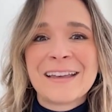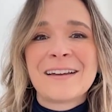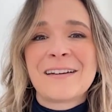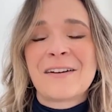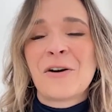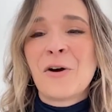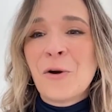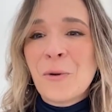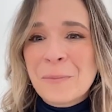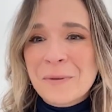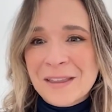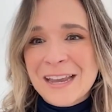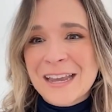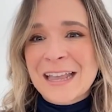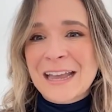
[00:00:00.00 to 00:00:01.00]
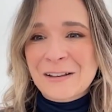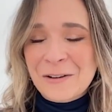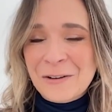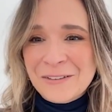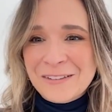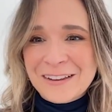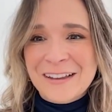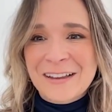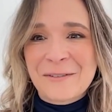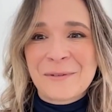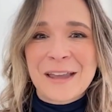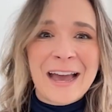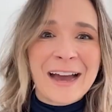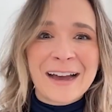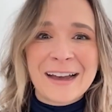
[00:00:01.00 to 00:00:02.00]
opening at Ulta, and we
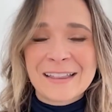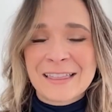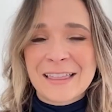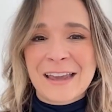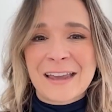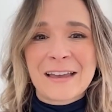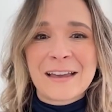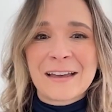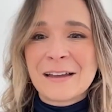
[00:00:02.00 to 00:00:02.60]
had like